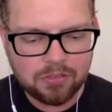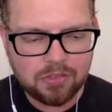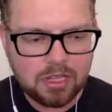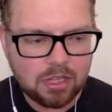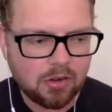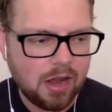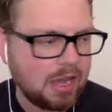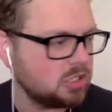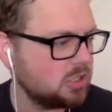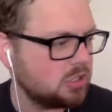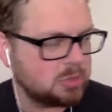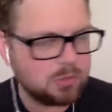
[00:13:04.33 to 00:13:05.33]
the
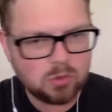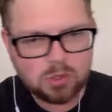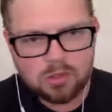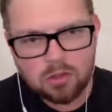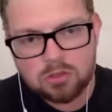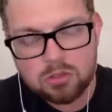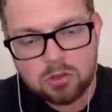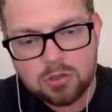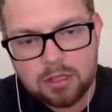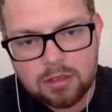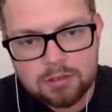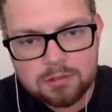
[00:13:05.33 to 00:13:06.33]
interactions between those two
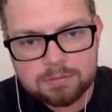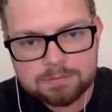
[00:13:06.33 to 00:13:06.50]
things?